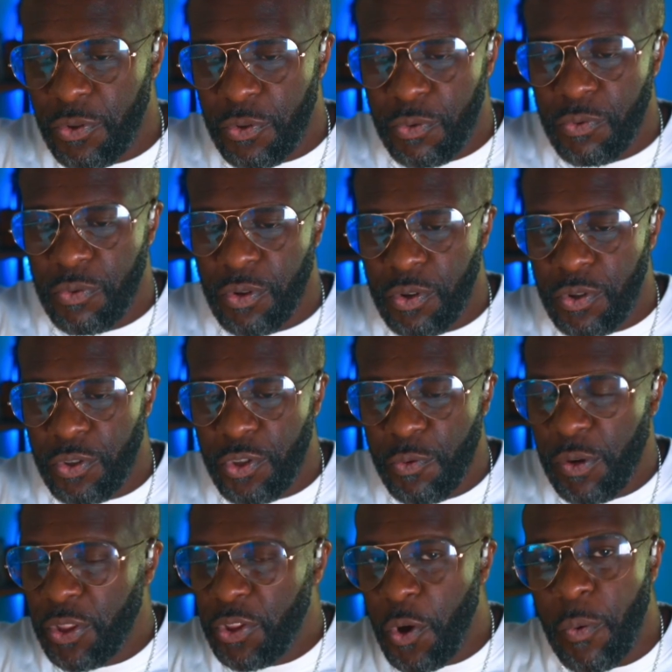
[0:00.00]

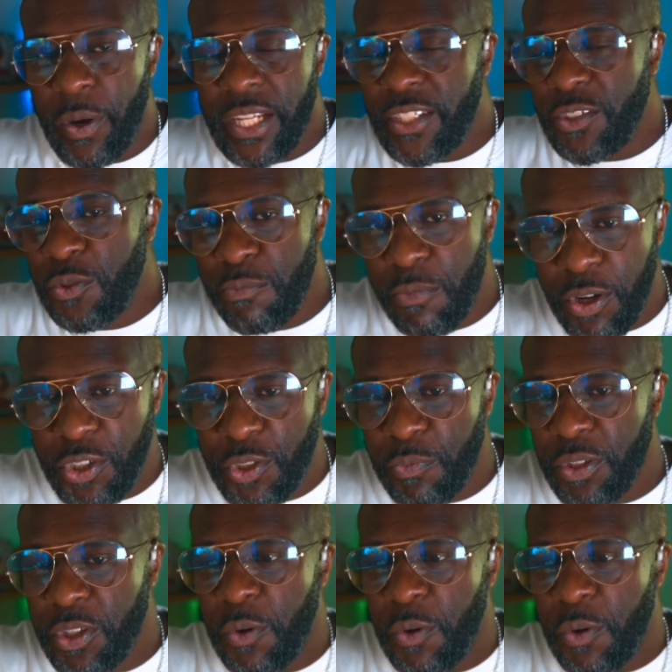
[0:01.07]
You will know when it's too much.